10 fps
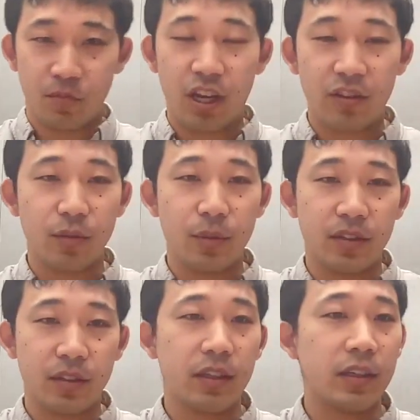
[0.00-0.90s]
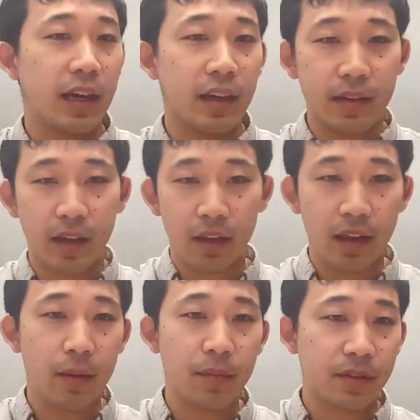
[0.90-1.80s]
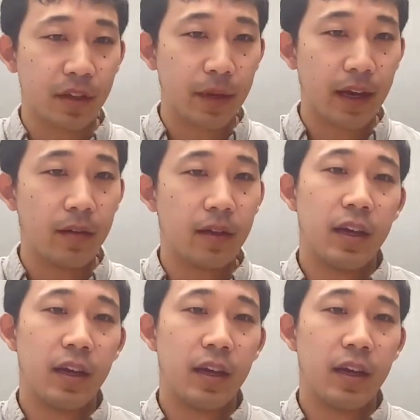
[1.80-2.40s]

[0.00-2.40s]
ChatGPT and LLMs come out,